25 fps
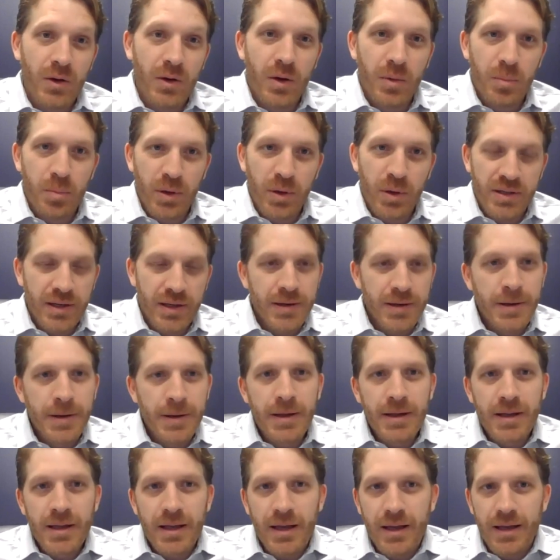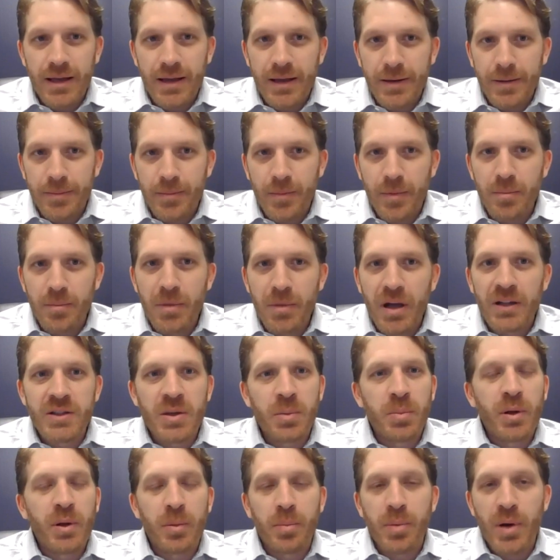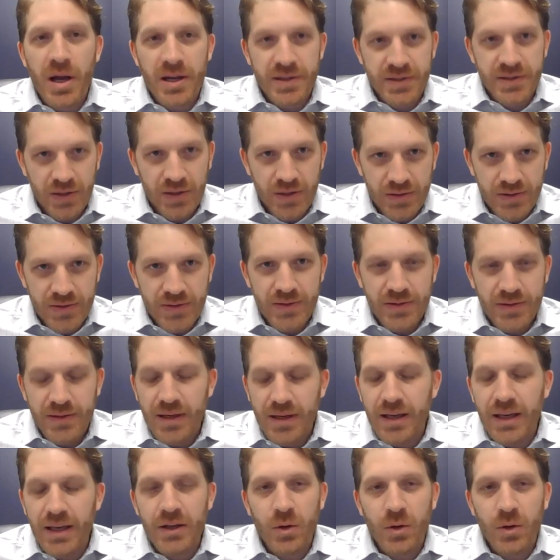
You could put um, multiple baskets uh,